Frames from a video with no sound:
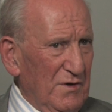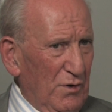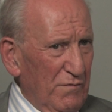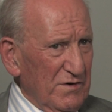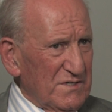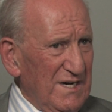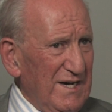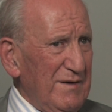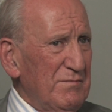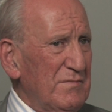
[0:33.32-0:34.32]
Over
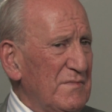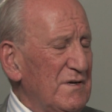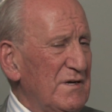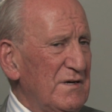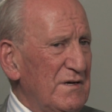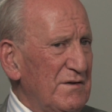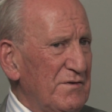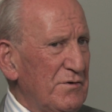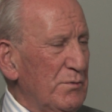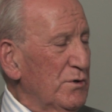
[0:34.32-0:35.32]
time,
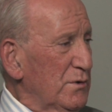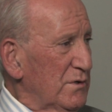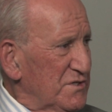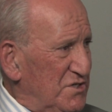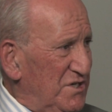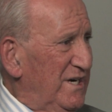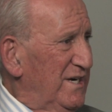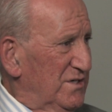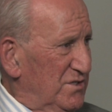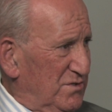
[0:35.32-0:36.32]
the rules
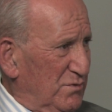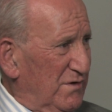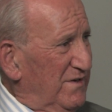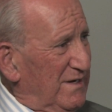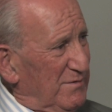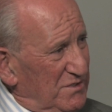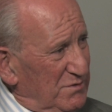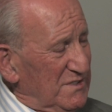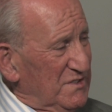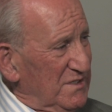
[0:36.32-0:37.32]
changed where family
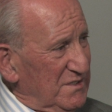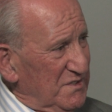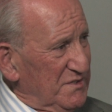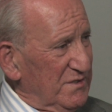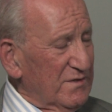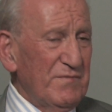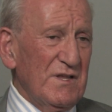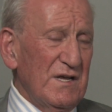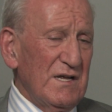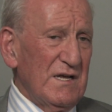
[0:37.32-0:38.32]
trusts are concerned.
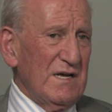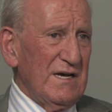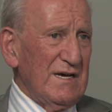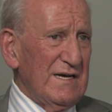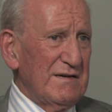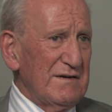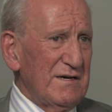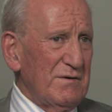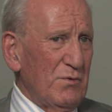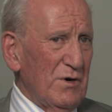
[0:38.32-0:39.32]
And
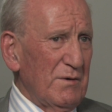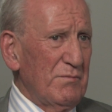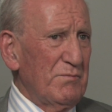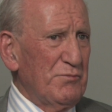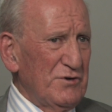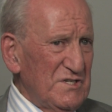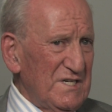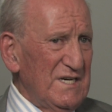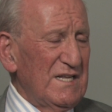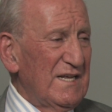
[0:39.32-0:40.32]
where
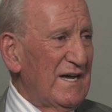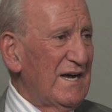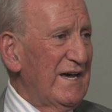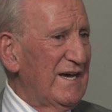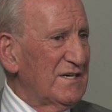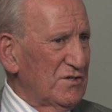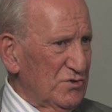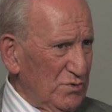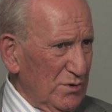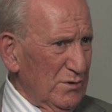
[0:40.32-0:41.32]
preceding that I had
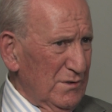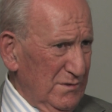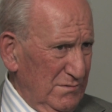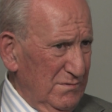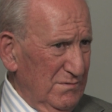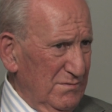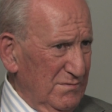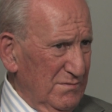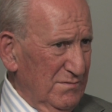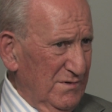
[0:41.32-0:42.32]
control,
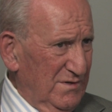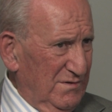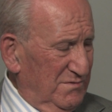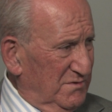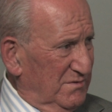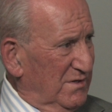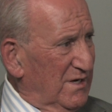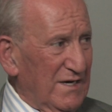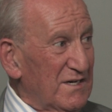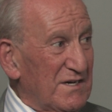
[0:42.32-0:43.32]

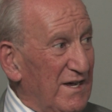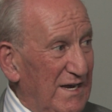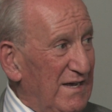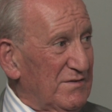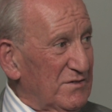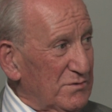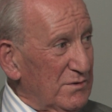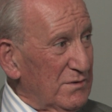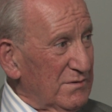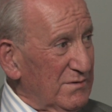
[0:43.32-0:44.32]
I did not have
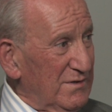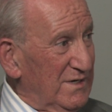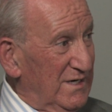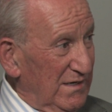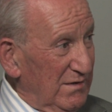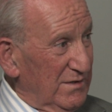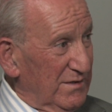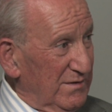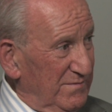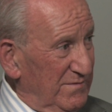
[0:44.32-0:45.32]
control any longer.